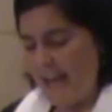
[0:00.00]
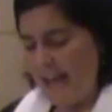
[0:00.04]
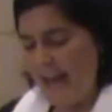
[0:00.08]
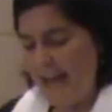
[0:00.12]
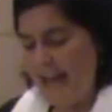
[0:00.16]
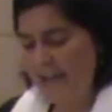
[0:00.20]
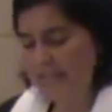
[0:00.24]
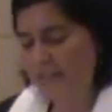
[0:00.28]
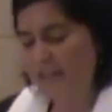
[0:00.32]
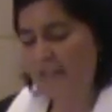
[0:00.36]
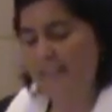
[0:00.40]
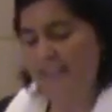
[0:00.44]

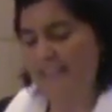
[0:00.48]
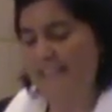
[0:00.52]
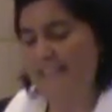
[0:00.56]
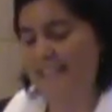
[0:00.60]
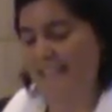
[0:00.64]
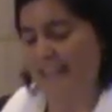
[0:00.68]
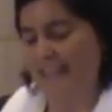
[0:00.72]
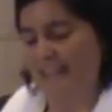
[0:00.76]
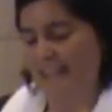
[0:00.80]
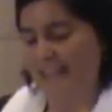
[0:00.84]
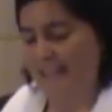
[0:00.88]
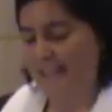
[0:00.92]
After these
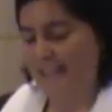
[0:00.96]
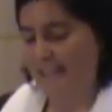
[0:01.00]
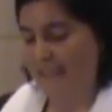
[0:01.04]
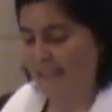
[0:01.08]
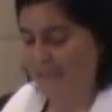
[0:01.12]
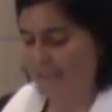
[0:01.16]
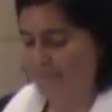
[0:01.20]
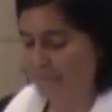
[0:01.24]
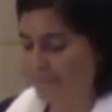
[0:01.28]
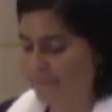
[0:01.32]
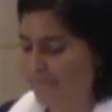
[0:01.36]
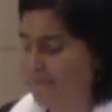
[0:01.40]

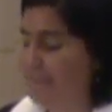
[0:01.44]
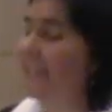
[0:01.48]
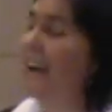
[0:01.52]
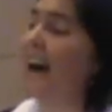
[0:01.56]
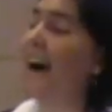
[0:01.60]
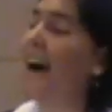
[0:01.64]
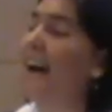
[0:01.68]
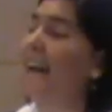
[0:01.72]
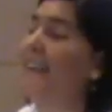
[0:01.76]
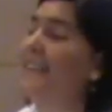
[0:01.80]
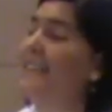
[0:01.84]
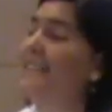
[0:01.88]
things,
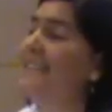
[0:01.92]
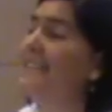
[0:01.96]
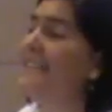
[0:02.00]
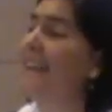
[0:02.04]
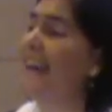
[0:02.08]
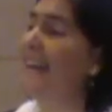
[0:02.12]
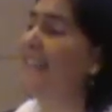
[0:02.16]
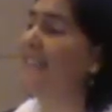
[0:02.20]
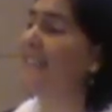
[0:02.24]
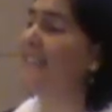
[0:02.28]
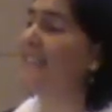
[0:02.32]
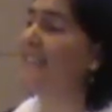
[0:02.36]
God
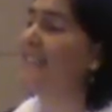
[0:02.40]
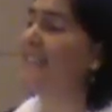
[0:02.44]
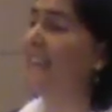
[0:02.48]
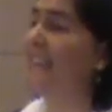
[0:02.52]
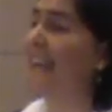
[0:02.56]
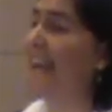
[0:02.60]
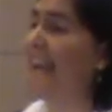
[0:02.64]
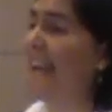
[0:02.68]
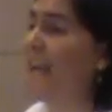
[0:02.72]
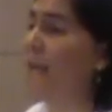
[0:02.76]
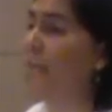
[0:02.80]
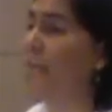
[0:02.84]

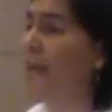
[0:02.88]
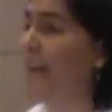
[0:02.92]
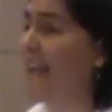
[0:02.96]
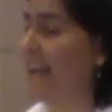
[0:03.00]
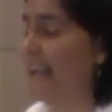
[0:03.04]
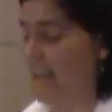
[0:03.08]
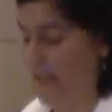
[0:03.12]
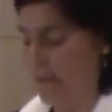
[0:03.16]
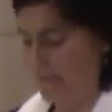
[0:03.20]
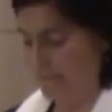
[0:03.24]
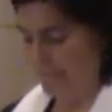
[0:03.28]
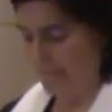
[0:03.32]
tested
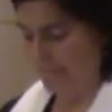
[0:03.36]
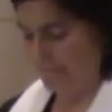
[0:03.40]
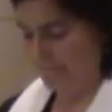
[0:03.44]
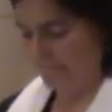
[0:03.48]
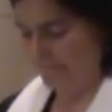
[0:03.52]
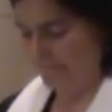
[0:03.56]
Abraham.